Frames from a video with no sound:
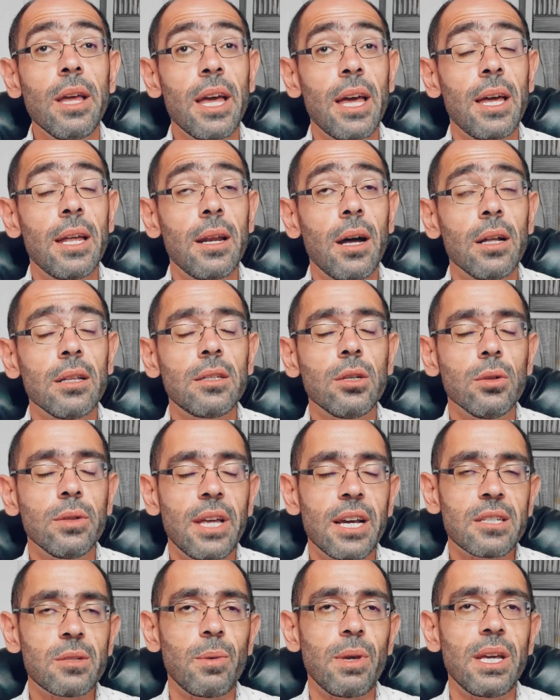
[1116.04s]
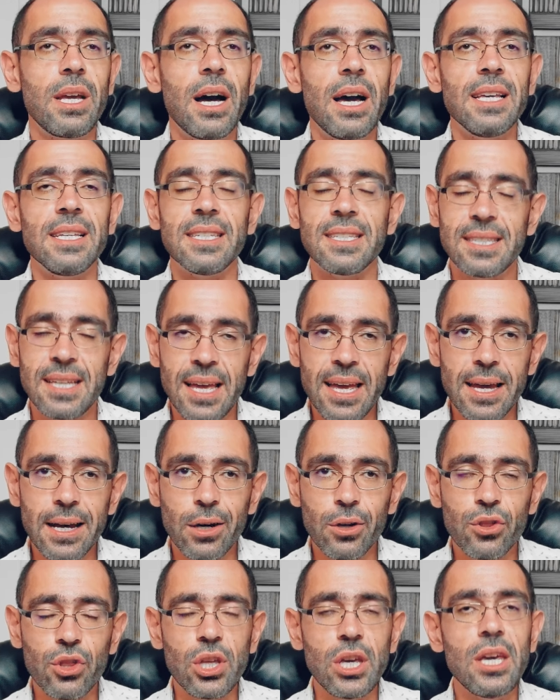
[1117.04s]
And until next week, guys, stay
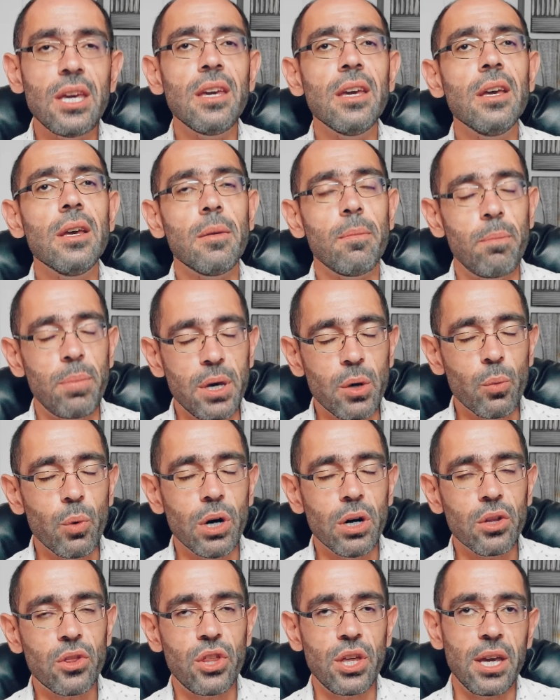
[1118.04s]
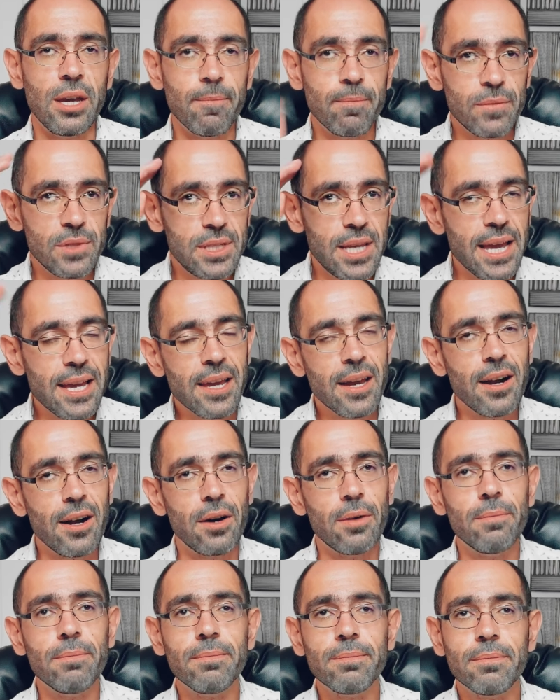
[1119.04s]
healthy, be wealthy. Take
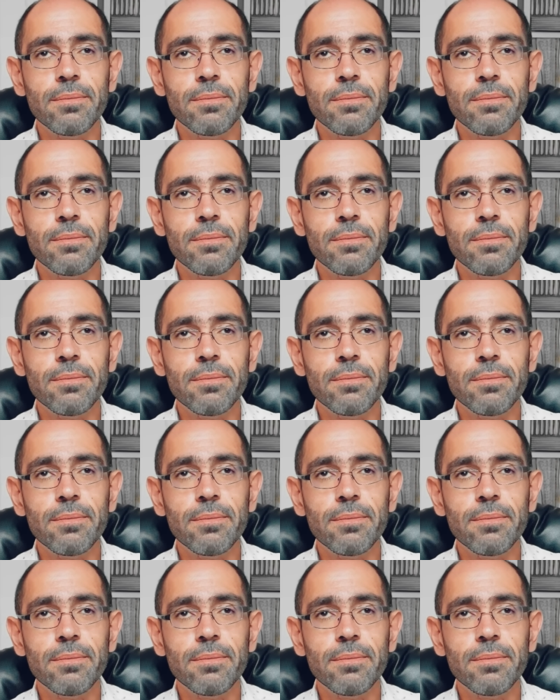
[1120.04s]
care.